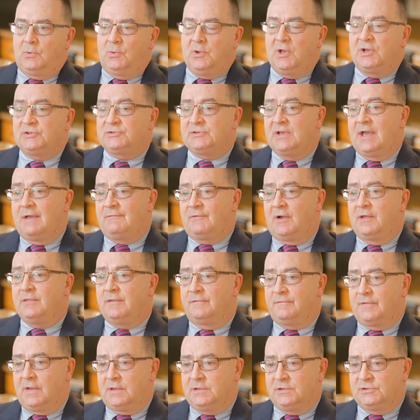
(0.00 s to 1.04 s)
But we also have other
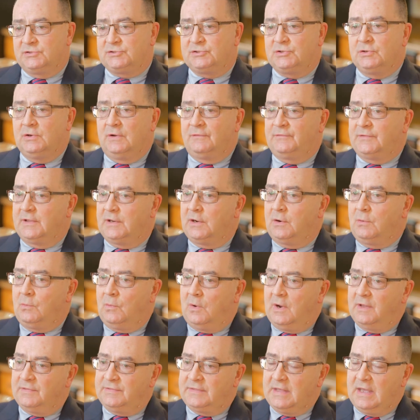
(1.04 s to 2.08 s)
venues too. If they don't
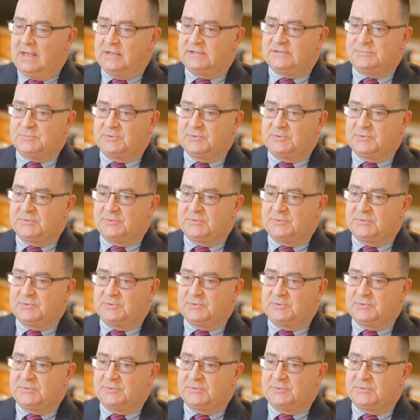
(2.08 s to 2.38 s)
want that